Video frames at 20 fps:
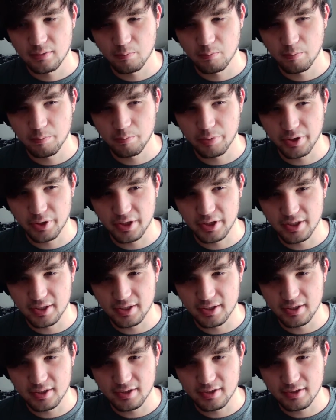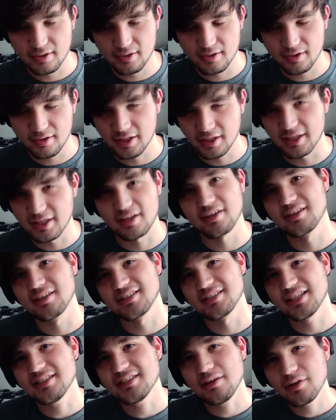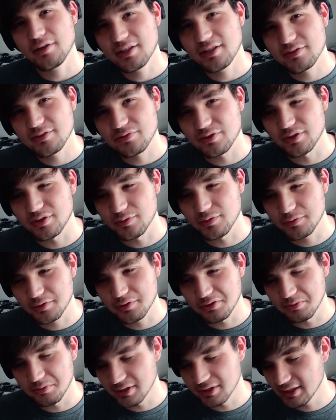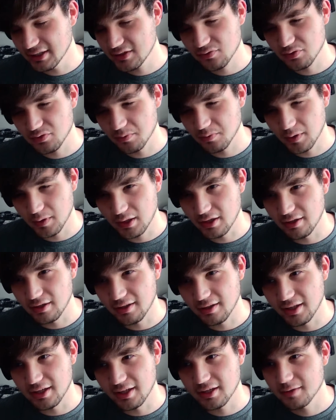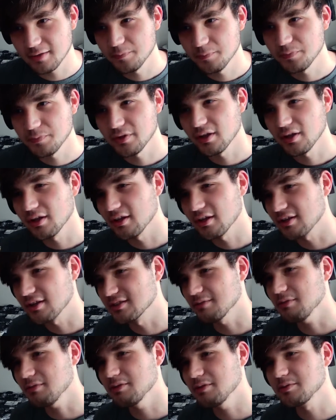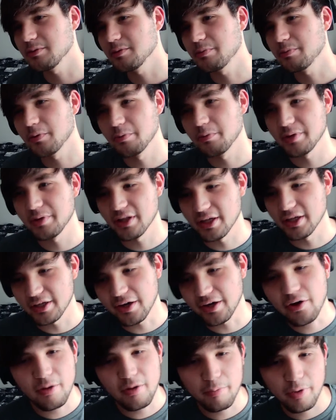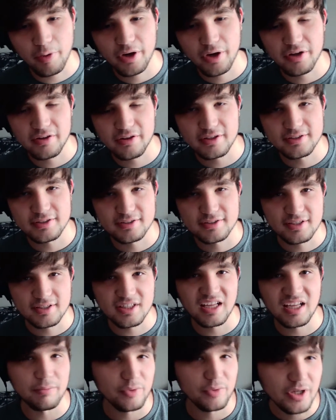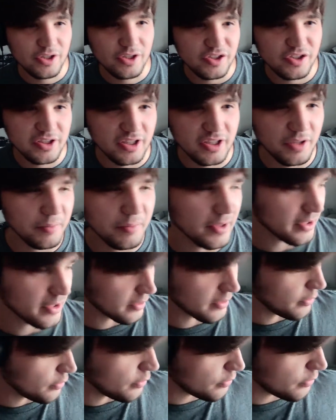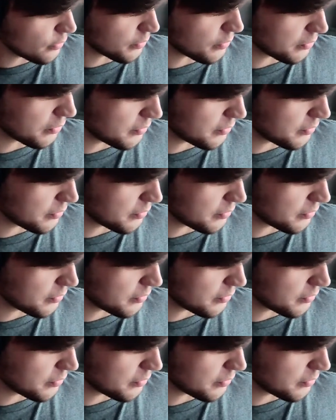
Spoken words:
But like, because that's how it is for YouTube, at least for me. Like, because sometimes people will be like, "Oh, I'm part of this collaboration." I'm like, "Oh,